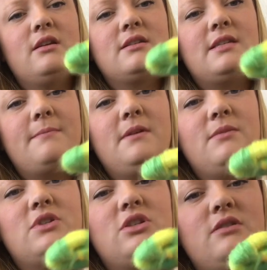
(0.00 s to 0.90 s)
Step
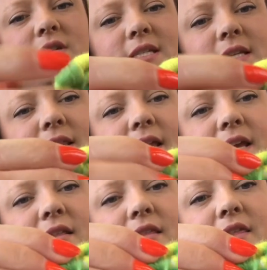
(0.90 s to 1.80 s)
number 2 is to
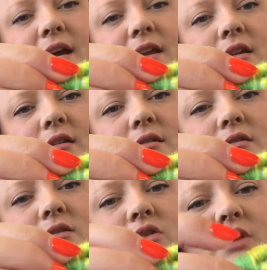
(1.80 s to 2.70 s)
lay that
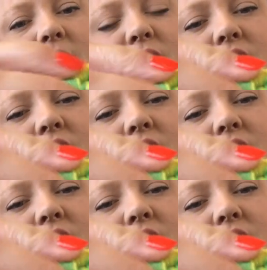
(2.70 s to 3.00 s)
straight